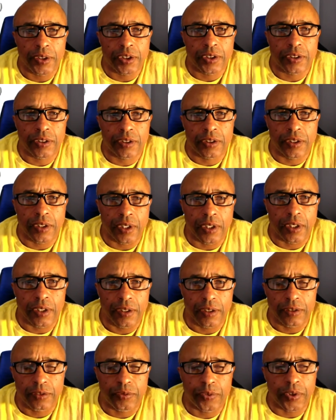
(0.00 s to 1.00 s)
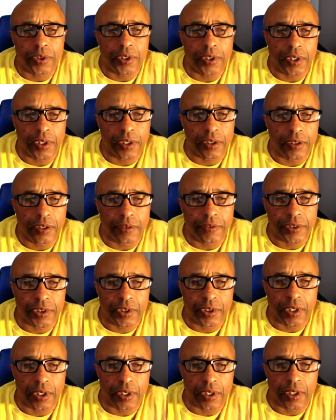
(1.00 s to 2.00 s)
Just it's really
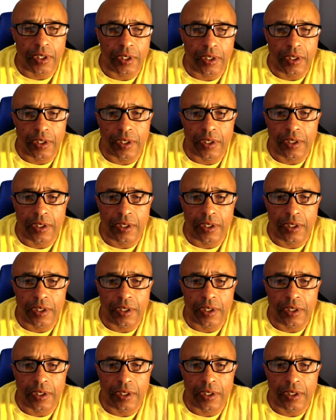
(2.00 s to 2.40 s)
devastating